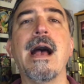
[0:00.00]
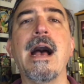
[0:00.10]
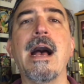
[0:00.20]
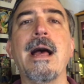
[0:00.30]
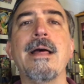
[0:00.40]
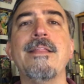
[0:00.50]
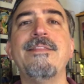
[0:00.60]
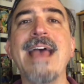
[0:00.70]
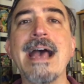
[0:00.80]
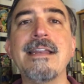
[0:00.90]

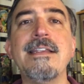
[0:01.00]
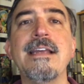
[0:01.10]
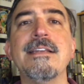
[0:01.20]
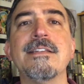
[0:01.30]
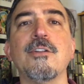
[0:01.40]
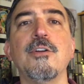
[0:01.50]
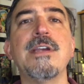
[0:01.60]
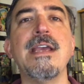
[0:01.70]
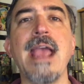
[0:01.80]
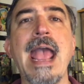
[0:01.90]
That is
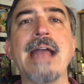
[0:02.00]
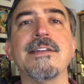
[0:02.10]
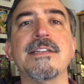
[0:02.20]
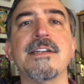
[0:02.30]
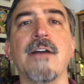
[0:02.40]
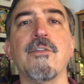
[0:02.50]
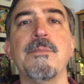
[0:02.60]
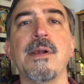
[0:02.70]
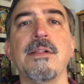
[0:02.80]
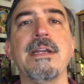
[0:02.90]
looking at
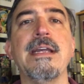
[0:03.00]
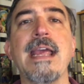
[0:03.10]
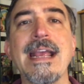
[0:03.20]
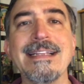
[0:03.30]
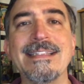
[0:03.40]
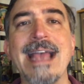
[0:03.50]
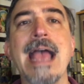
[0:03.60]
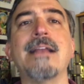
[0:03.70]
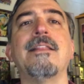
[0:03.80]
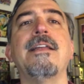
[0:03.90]
discoverability
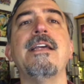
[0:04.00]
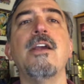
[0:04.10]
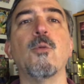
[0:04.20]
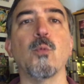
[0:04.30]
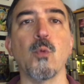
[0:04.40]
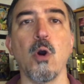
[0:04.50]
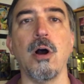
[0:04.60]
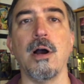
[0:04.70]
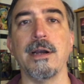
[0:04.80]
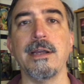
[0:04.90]
exactly
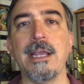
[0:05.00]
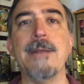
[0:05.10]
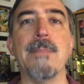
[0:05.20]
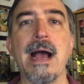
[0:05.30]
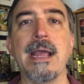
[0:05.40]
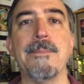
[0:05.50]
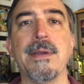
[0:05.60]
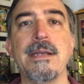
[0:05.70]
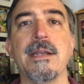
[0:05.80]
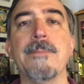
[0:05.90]
wrong, in my
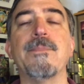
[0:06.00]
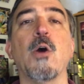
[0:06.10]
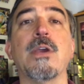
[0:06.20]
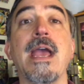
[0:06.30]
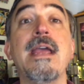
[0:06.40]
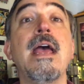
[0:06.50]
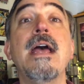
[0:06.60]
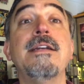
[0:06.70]
opinion. Okay?